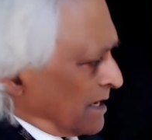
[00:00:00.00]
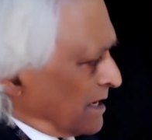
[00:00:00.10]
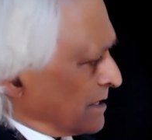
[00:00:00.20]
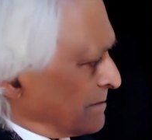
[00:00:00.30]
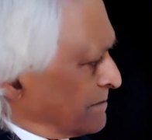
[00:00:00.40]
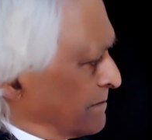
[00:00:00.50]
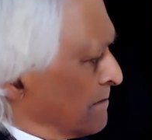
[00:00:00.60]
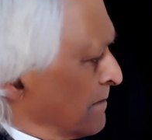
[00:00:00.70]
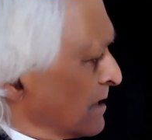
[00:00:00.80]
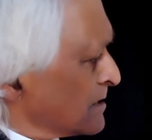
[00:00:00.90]
In a
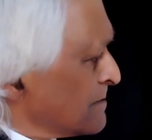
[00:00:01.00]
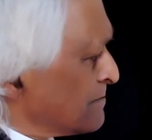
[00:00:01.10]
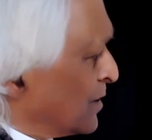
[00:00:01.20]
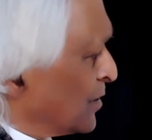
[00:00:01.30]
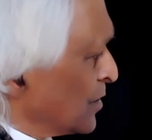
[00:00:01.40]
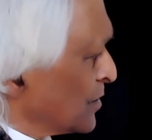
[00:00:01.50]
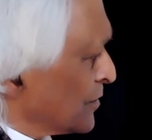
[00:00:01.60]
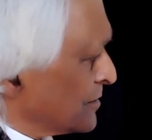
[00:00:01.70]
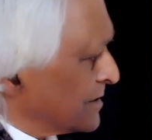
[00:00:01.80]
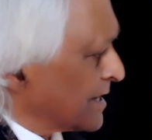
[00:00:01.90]

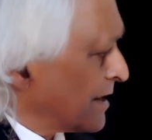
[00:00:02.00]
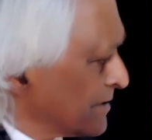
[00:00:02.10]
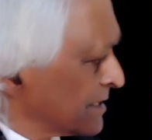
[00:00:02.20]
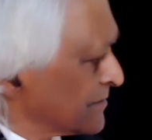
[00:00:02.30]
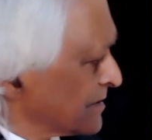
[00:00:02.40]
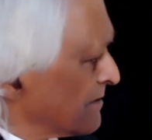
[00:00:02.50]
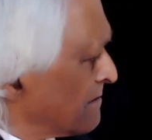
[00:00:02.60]
multipolar narratives of a